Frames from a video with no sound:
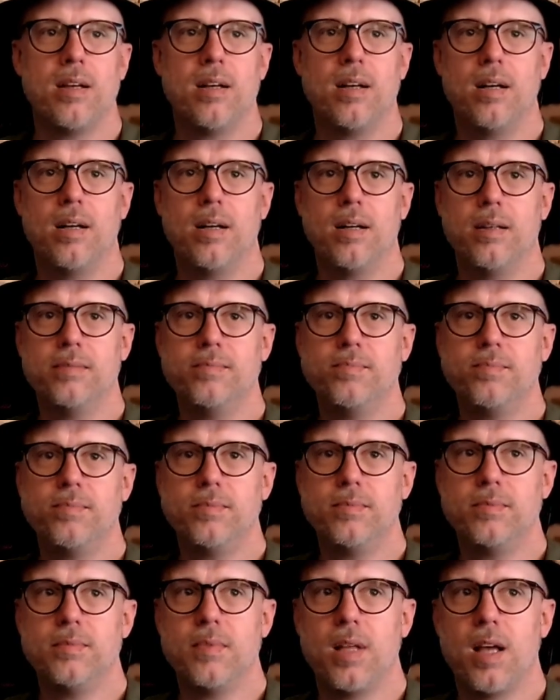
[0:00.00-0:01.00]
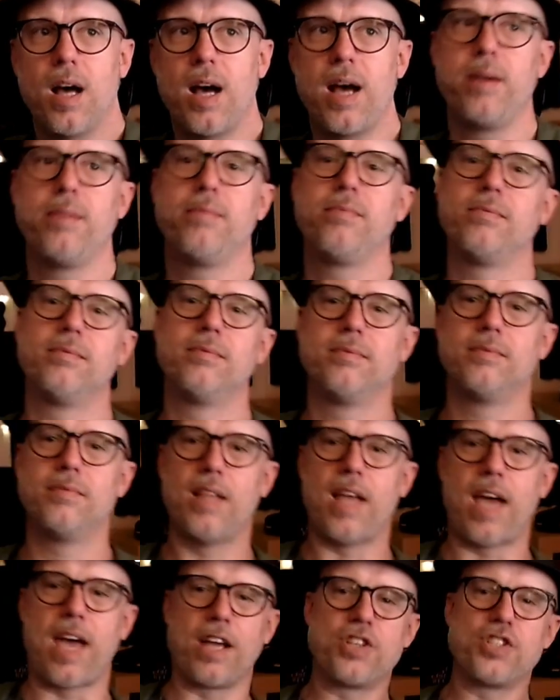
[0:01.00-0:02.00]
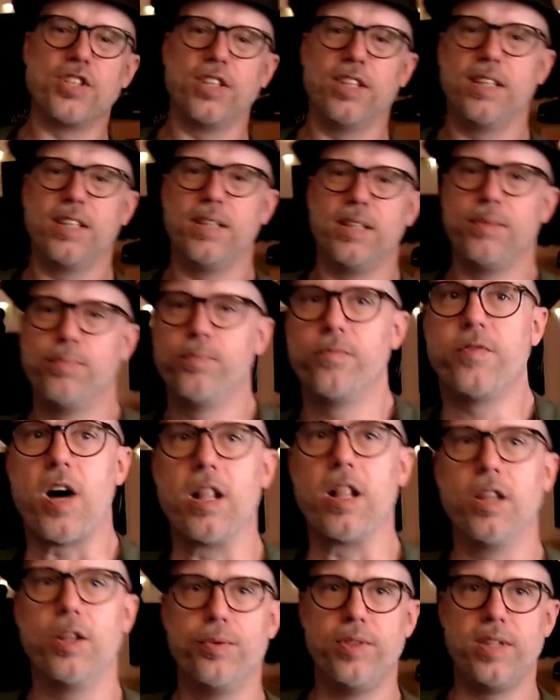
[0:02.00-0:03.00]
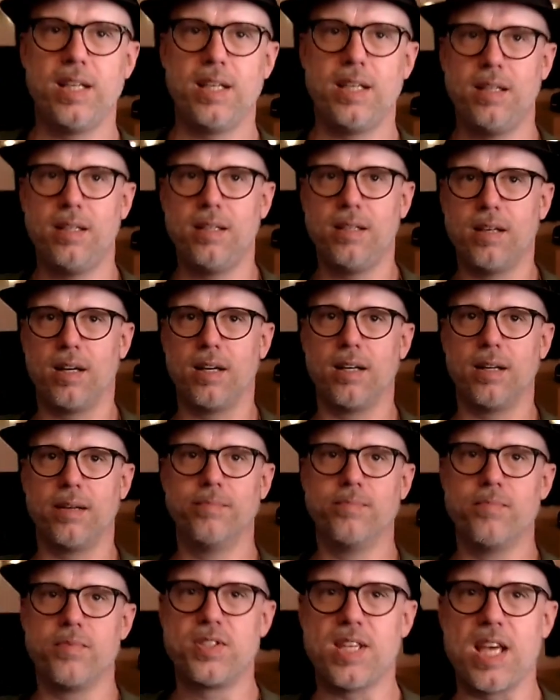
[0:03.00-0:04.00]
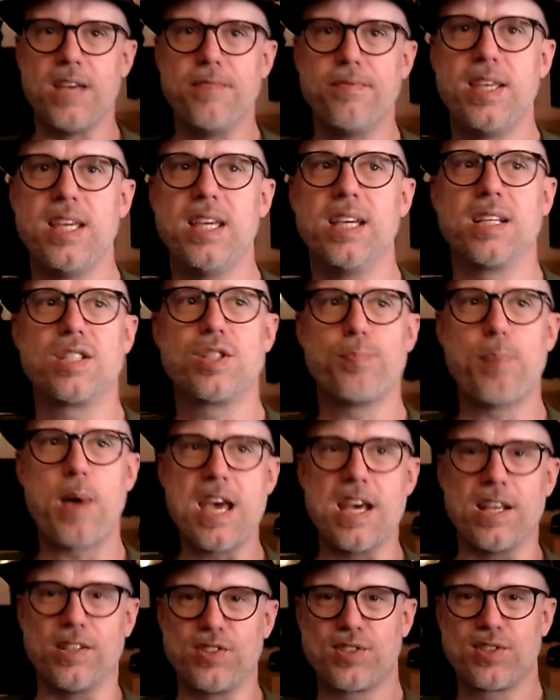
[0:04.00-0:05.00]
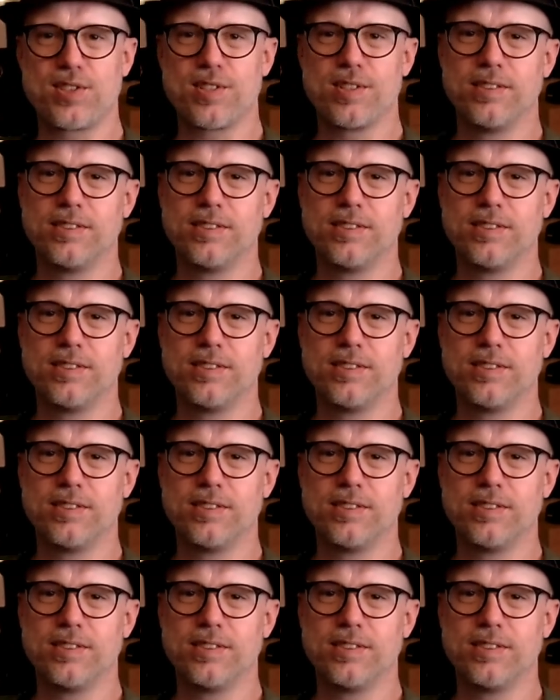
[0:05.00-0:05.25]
I actually followed the Save the Expanse